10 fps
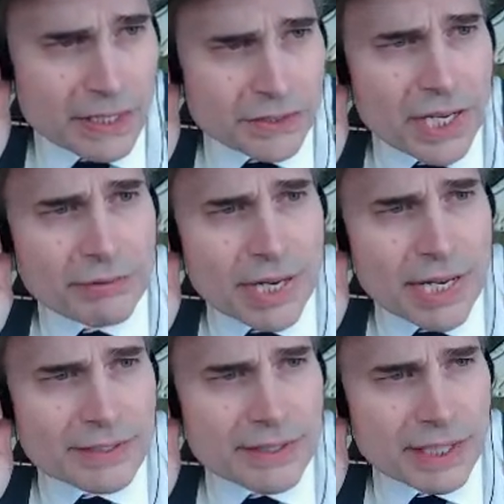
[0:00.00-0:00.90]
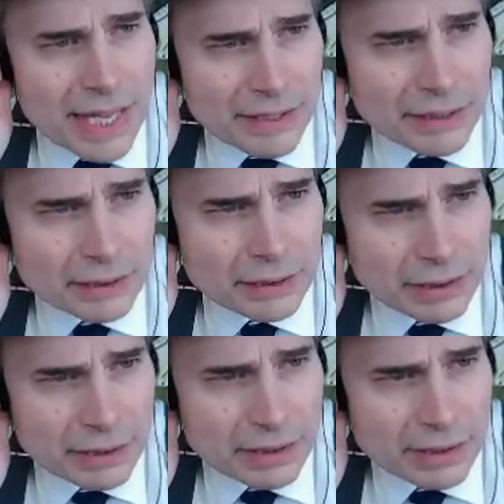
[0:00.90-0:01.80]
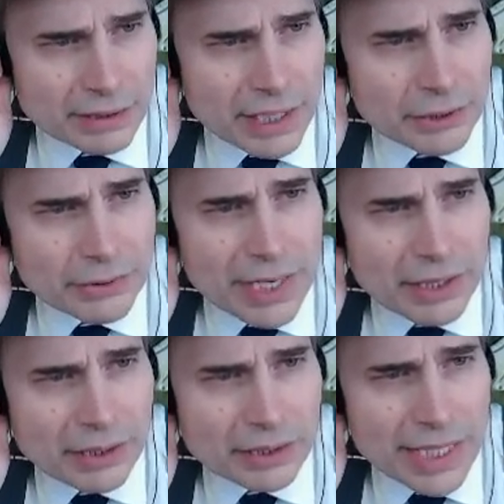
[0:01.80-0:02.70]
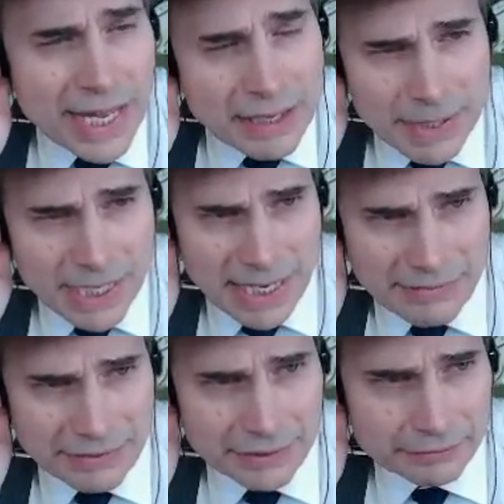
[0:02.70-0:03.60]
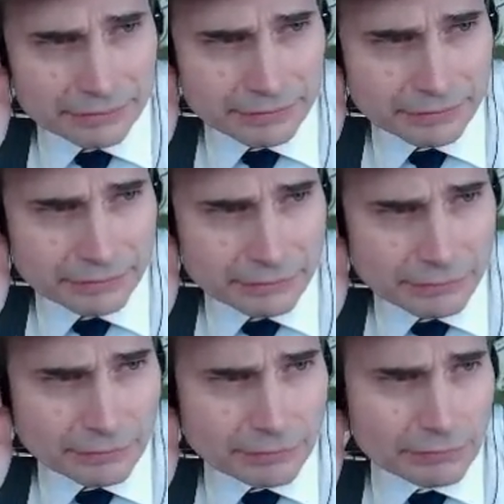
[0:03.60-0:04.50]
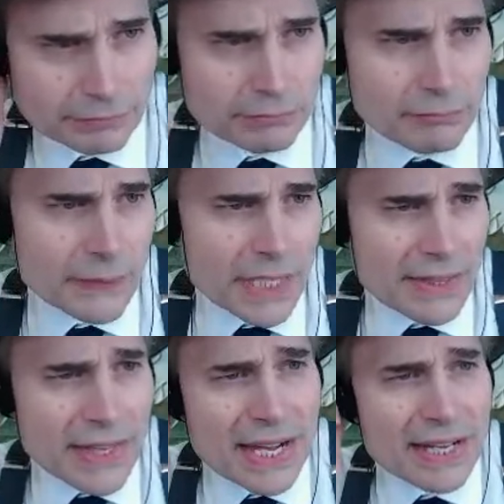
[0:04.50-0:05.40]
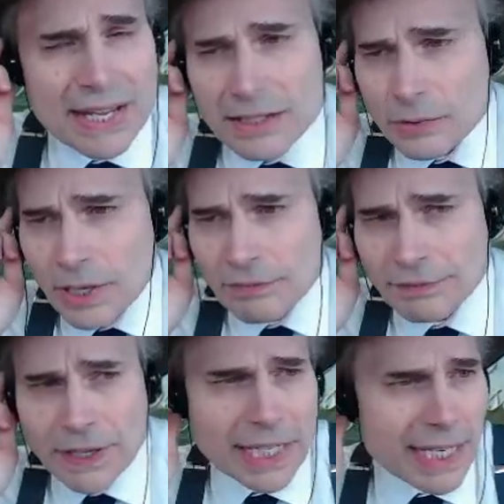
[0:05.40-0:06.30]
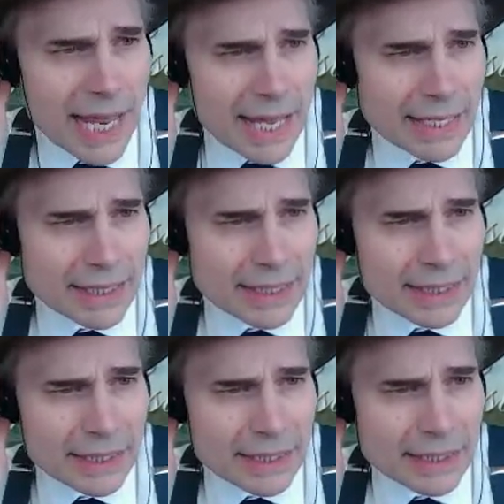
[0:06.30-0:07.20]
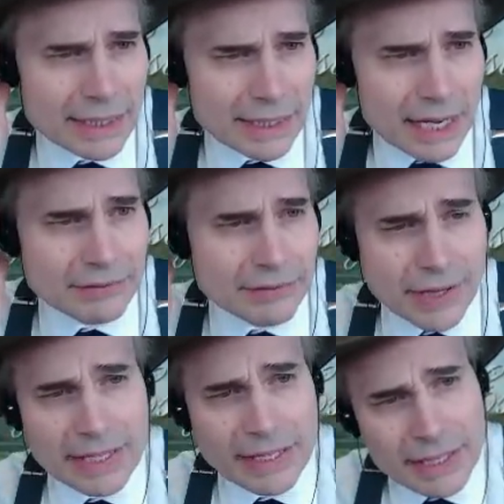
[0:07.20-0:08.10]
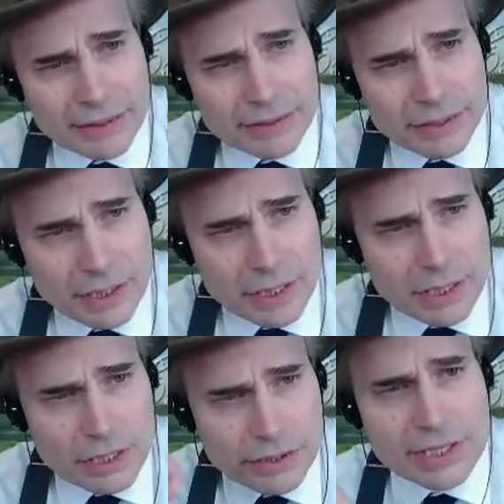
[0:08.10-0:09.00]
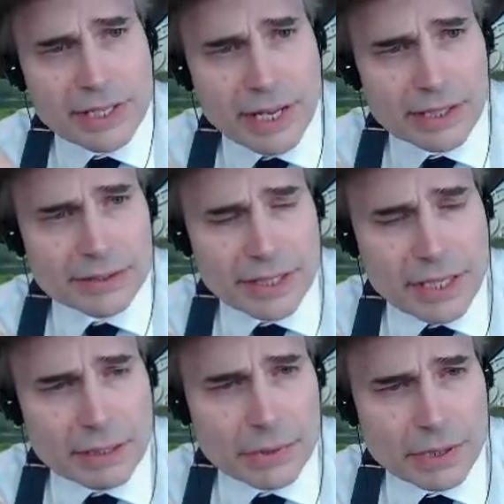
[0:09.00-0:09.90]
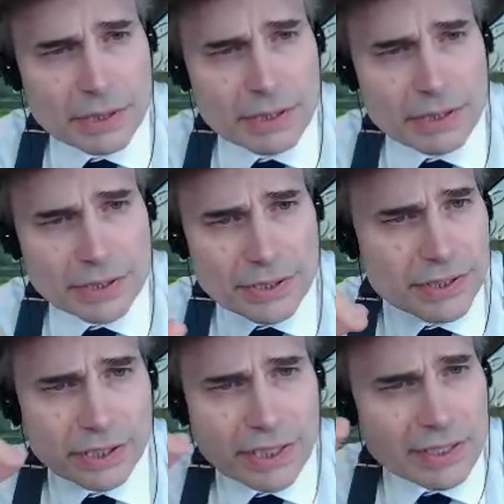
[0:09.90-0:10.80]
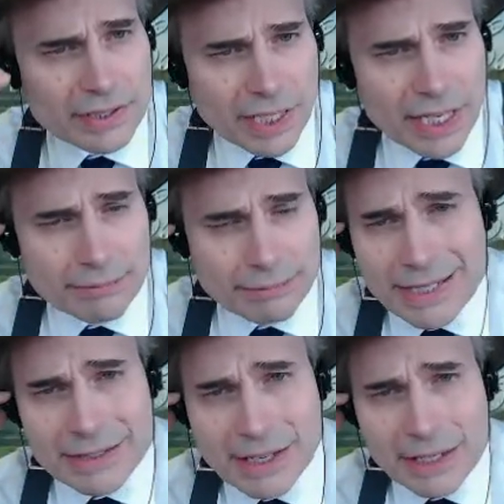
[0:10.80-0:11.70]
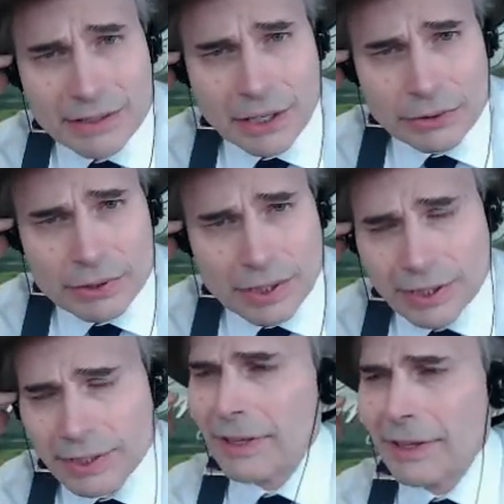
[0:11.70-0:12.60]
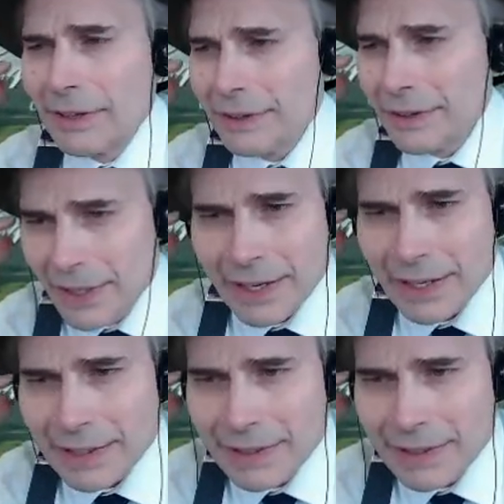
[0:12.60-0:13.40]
She reads the letter that her great uncle Edmund left her. And then it ends with a funny line after they kiss. She tells him she still doesn't like beans on toast. Yeah.